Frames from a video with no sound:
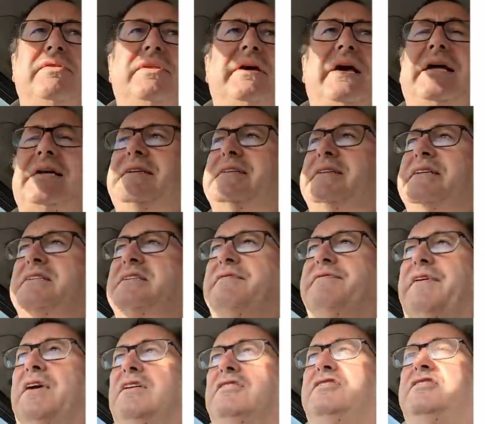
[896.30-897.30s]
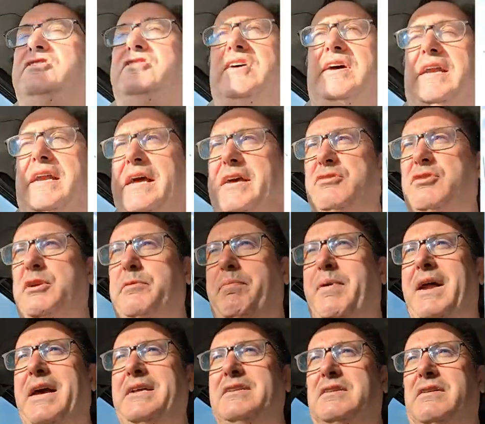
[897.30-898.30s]
the added disadvantage that electric
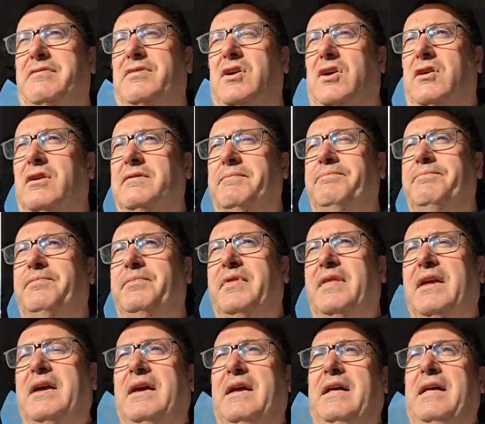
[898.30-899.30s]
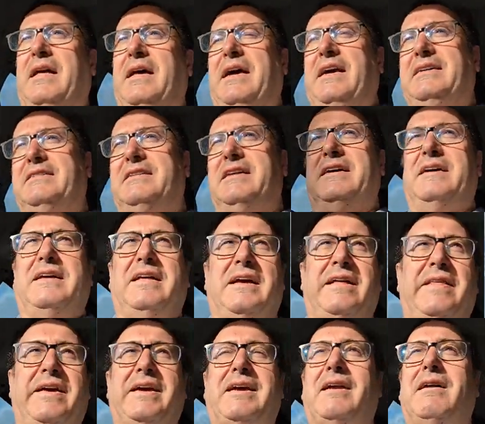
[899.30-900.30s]
planes have got is that
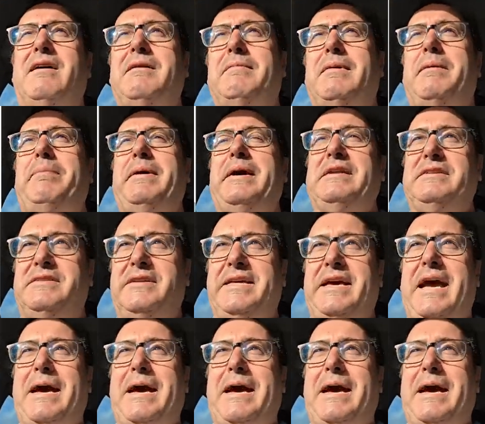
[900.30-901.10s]
they climb up into the